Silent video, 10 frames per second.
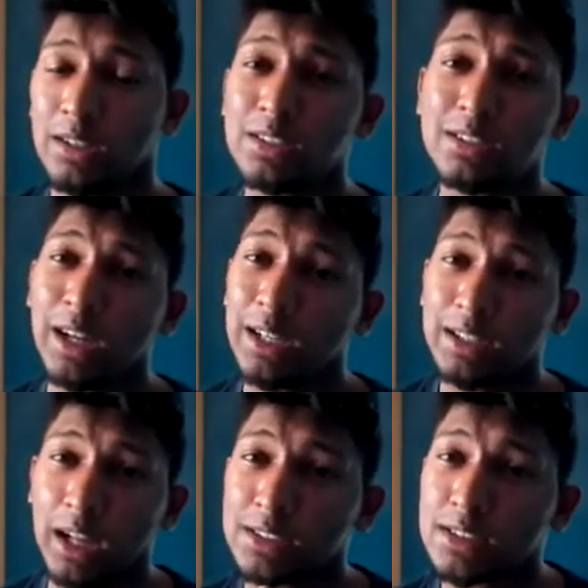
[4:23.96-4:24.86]
This guy
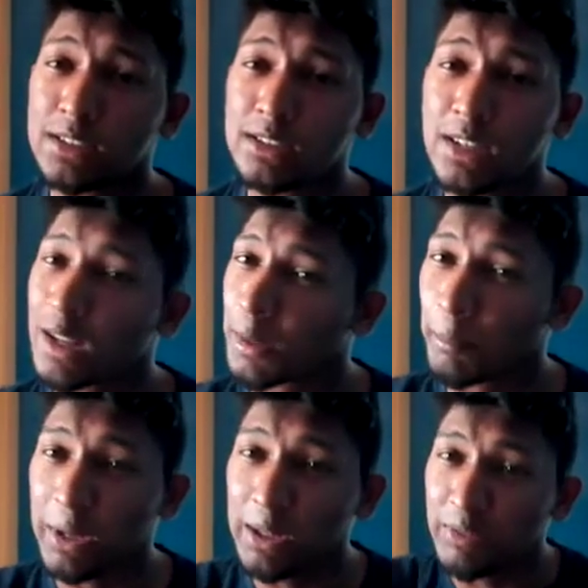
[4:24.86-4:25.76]
doesn't
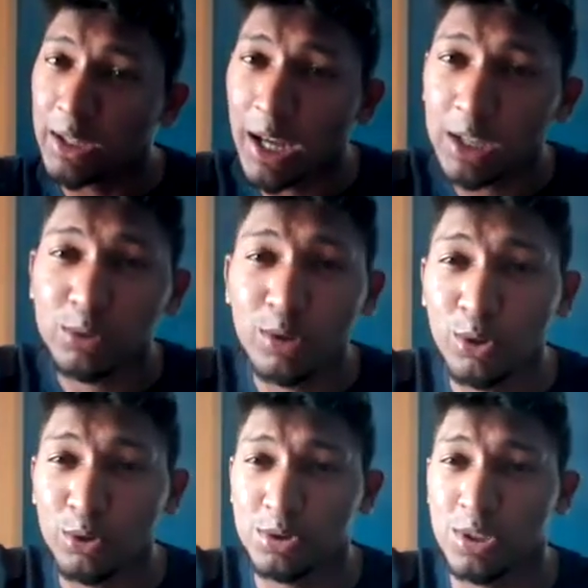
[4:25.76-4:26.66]
believe in casual
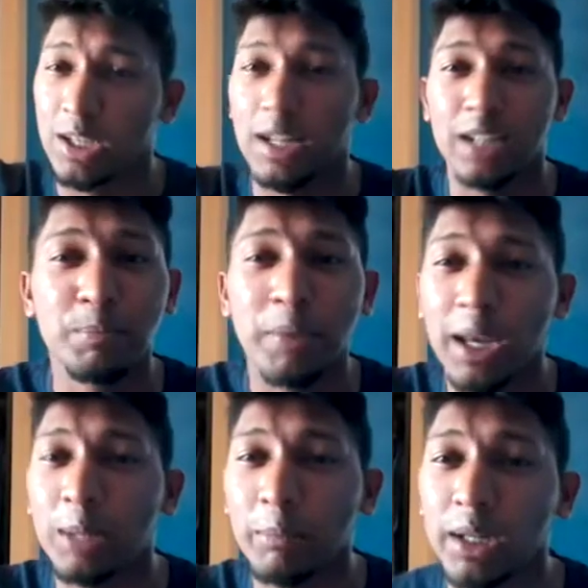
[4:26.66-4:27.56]
clothes day, he doesn't
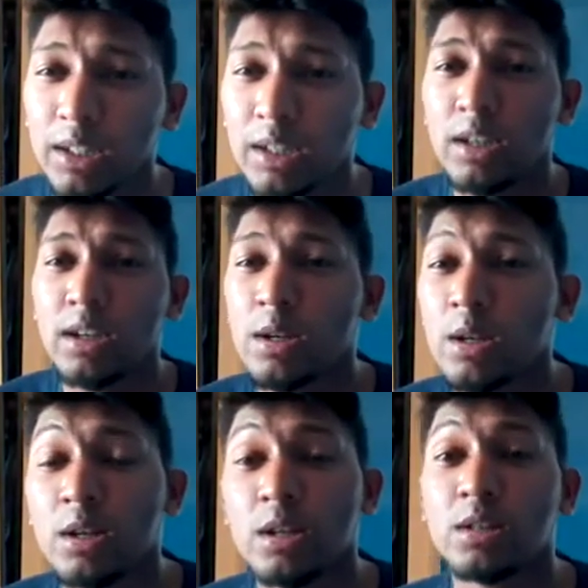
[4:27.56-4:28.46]
pay any money.
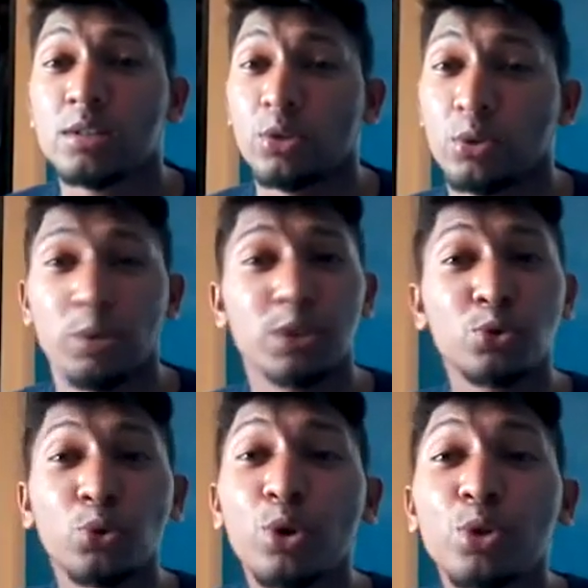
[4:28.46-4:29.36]
So he wears
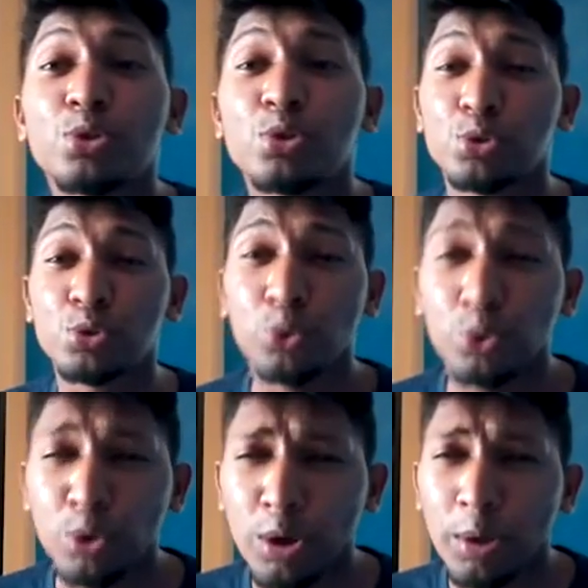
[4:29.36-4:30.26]
school clothes to
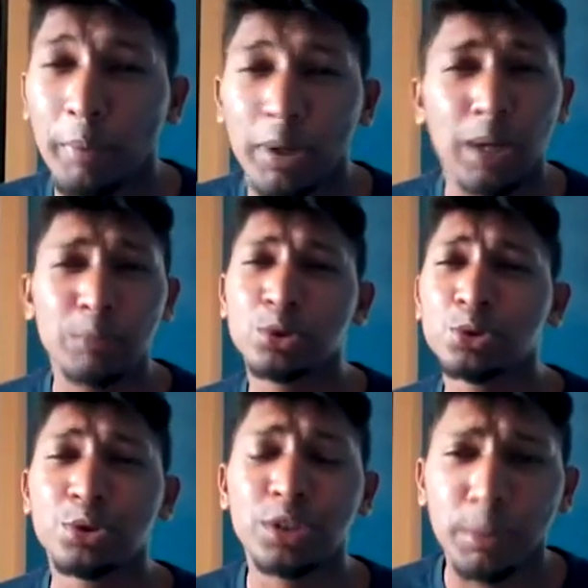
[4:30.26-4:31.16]
school but comes
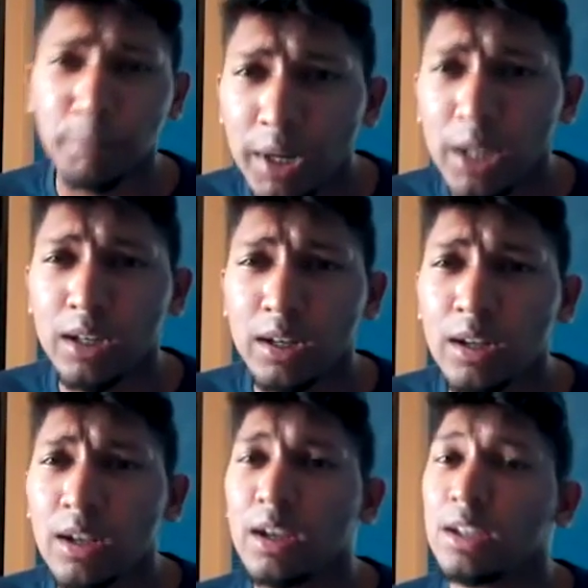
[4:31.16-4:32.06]
during the break
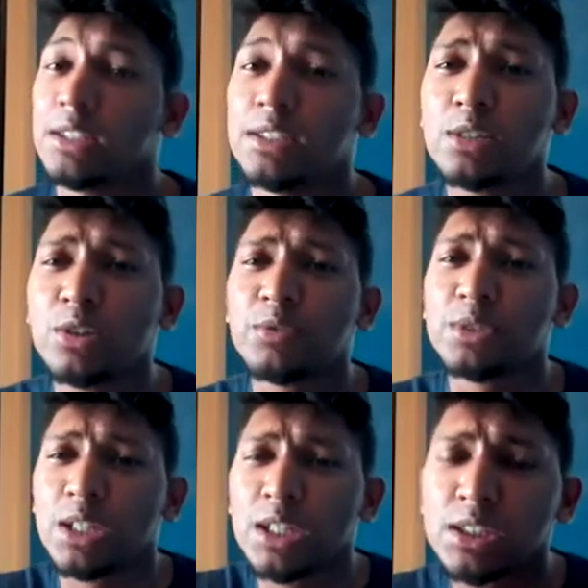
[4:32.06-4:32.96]
takes off
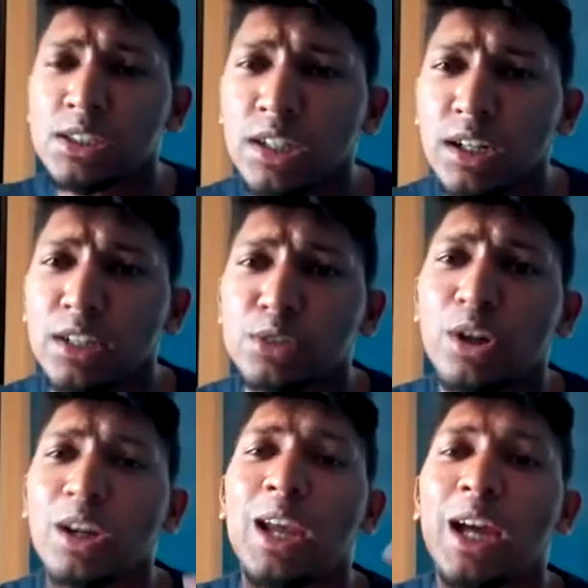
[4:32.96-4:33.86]
his inner shirt and he's
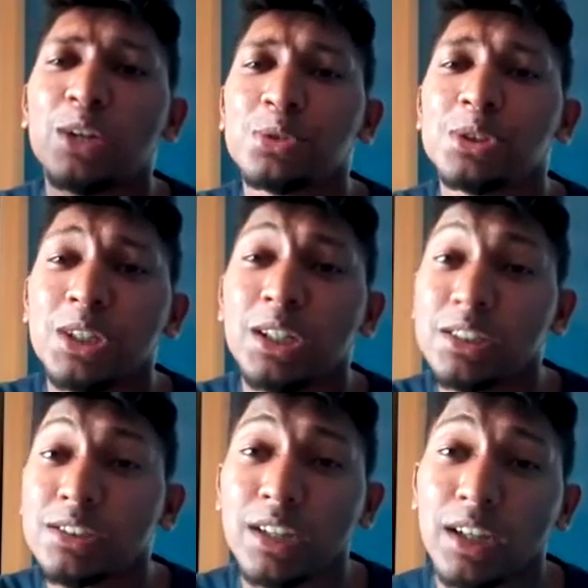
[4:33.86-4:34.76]
got a casual shirt
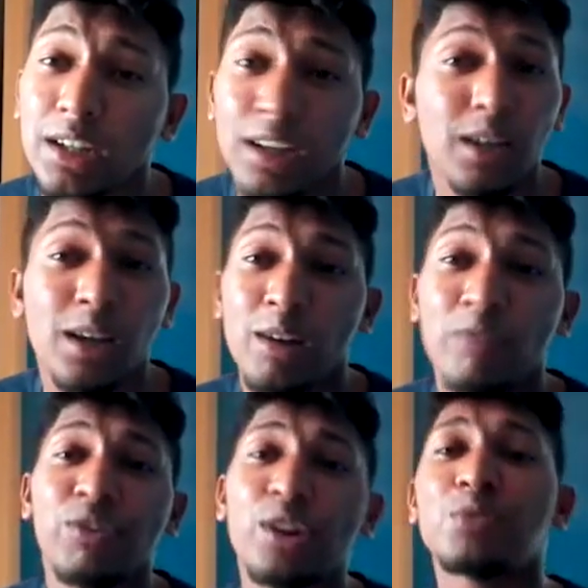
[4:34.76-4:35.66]
inside.
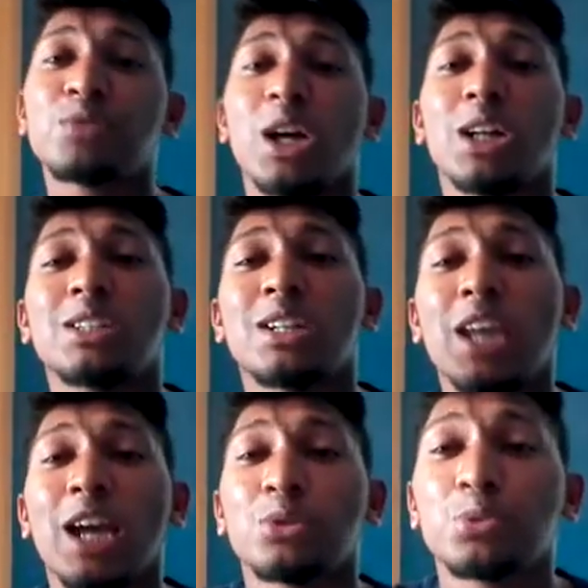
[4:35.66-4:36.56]
Free of charge,
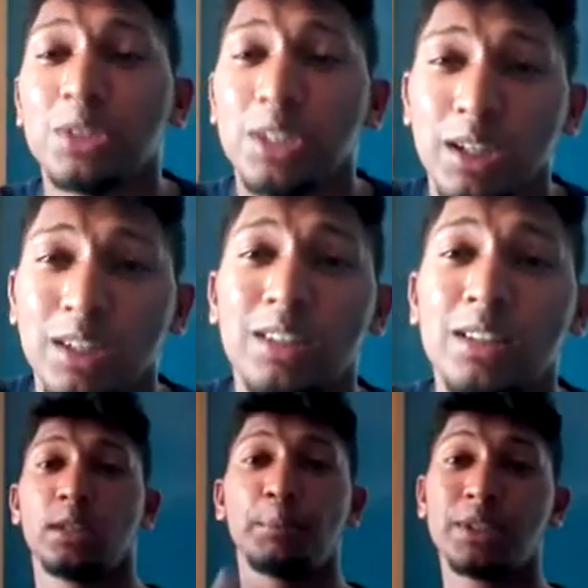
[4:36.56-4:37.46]
casual day.
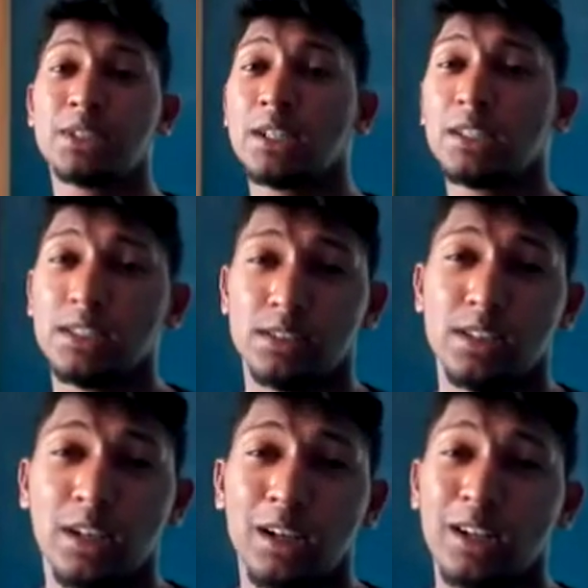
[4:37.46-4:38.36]
The
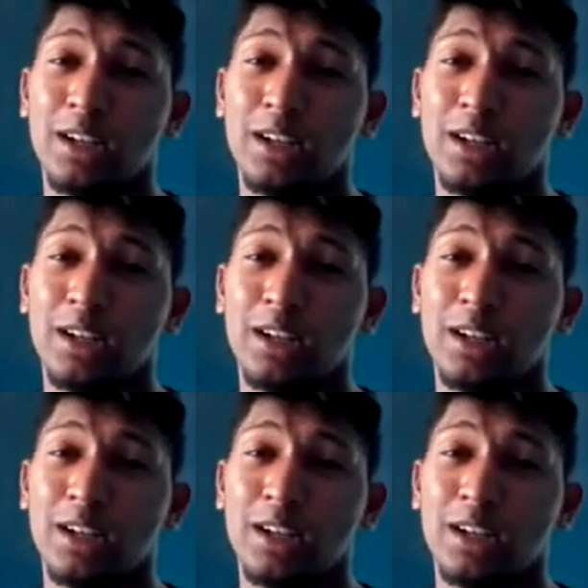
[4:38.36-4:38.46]
pretenders.